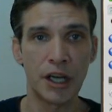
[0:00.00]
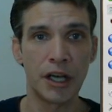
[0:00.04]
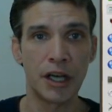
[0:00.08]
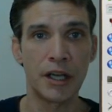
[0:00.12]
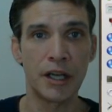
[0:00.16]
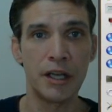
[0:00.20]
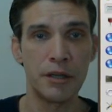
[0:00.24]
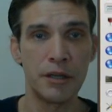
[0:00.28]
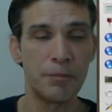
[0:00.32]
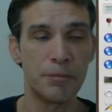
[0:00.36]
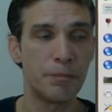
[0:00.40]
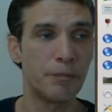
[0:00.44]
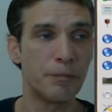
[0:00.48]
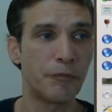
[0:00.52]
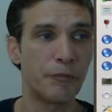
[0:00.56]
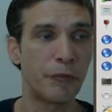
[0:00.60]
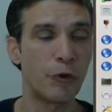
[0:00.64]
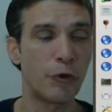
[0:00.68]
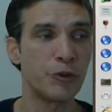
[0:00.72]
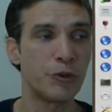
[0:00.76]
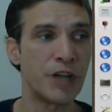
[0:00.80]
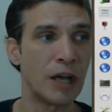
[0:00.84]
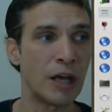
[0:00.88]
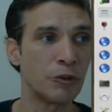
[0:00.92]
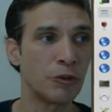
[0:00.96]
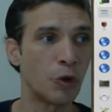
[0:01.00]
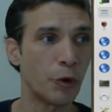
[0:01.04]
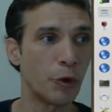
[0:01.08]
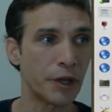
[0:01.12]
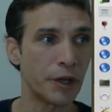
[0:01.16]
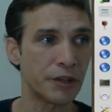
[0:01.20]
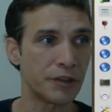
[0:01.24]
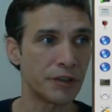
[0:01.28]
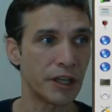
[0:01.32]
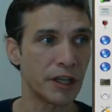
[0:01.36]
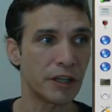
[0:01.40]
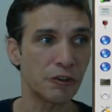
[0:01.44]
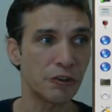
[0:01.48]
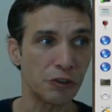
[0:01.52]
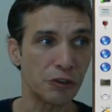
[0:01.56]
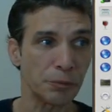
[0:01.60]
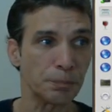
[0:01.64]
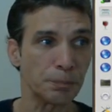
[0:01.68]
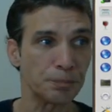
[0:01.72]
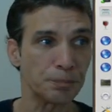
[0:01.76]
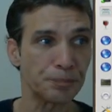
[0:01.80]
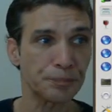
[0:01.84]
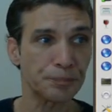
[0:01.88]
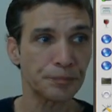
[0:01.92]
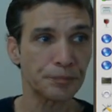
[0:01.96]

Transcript: uh, for downloading things.